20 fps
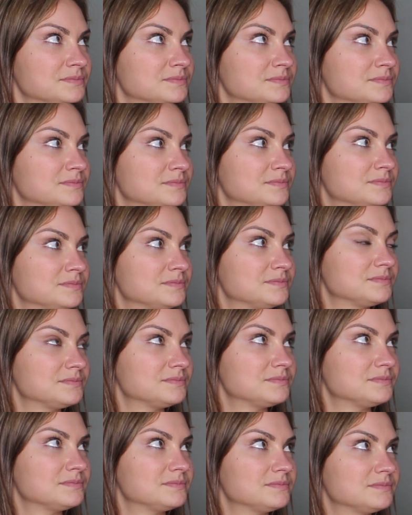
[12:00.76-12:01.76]

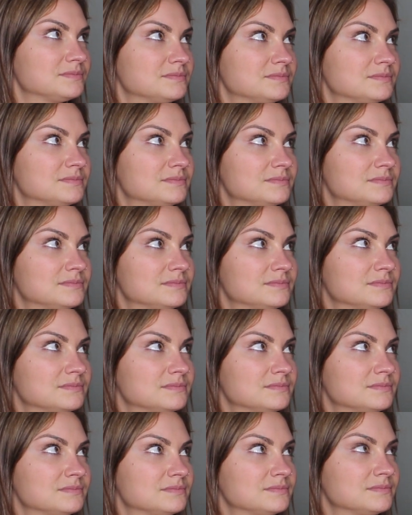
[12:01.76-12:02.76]

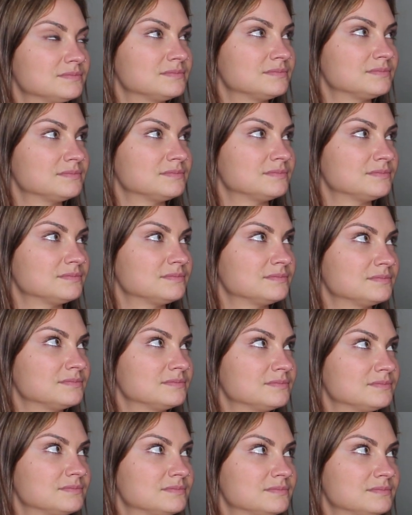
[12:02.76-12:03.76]

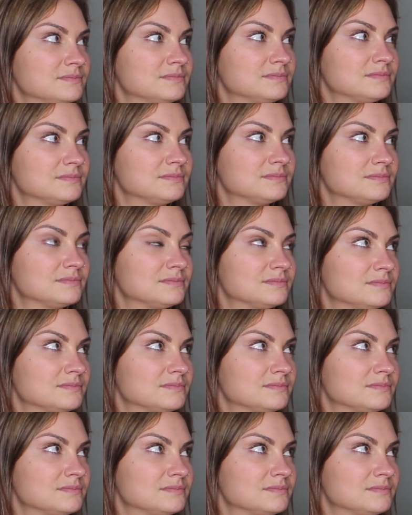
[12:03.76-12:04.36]
No words are spoken by the person on screen.